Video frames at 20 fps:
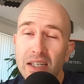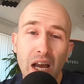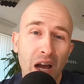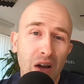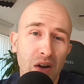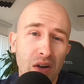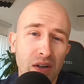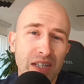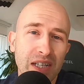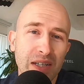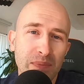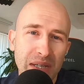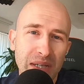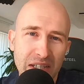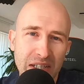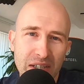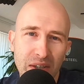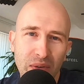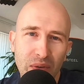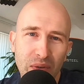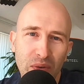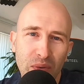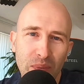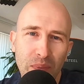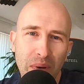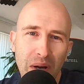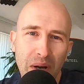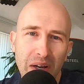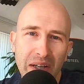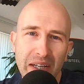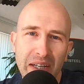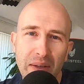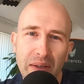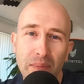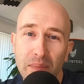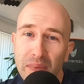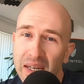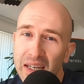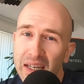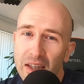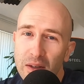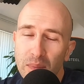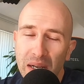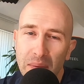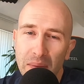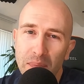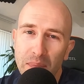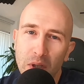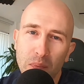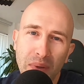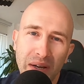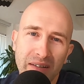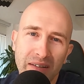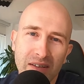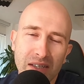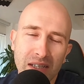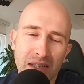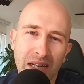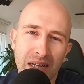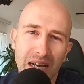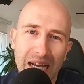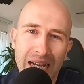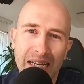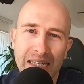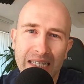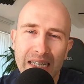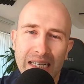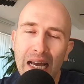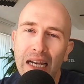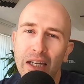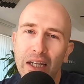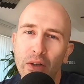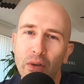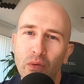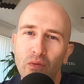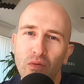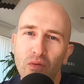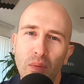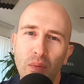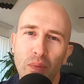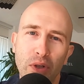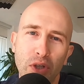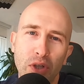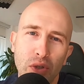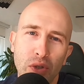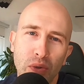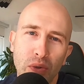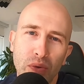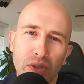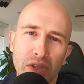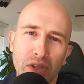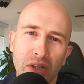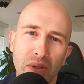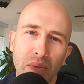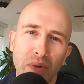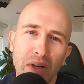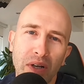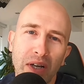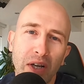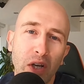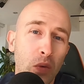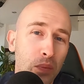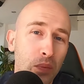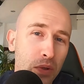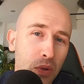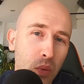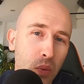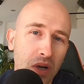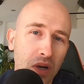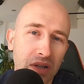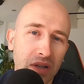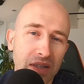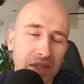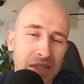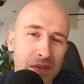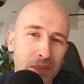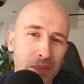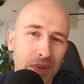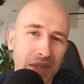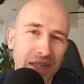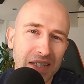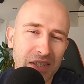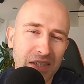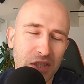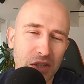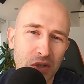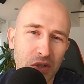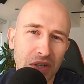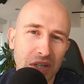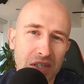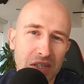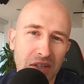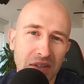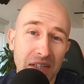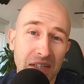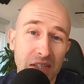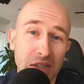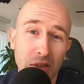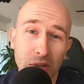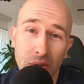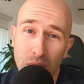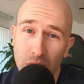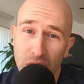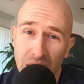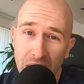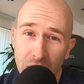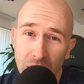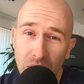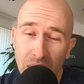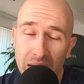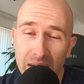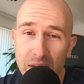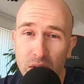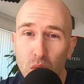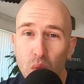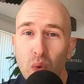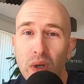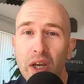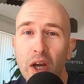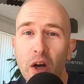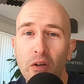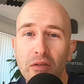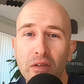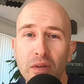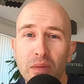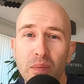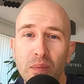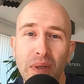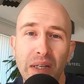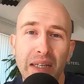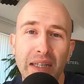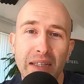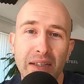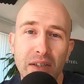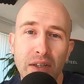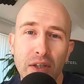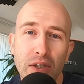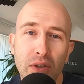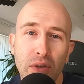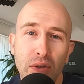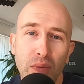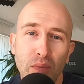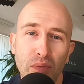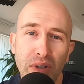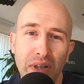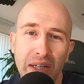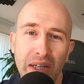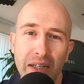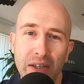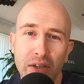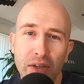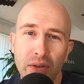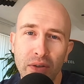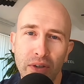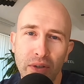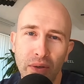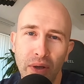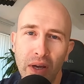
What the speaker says: Art and Media Law by me, the Black Belt Barrister, and Alan Robertshaw. So I hope you are as pleased to join us on this new channel as we are as pleased to bring it to you.